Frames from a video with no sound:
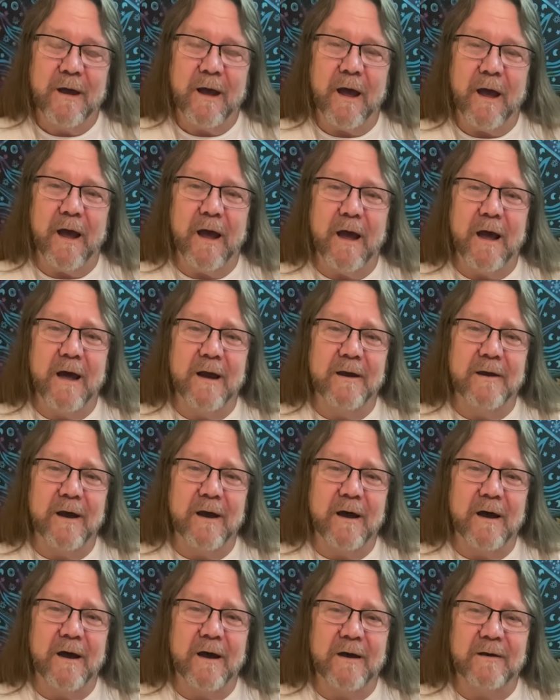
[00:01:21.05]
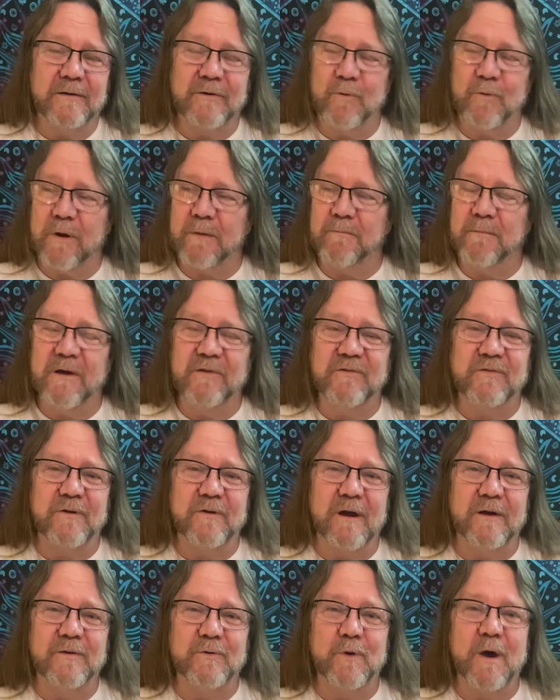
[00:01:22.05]
And uh, quick mention,
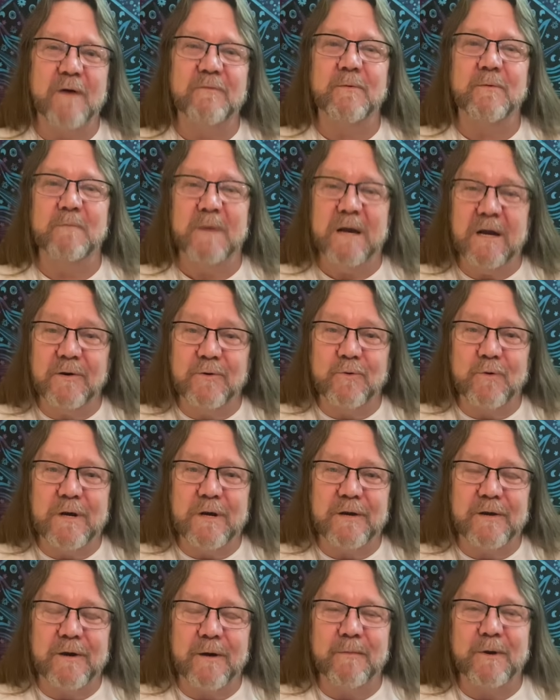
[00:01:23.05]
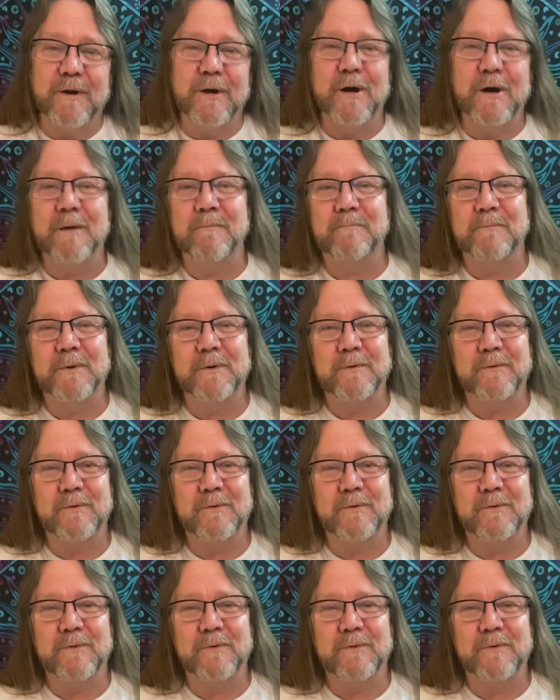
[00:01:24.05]
I do have a meet and greet coming up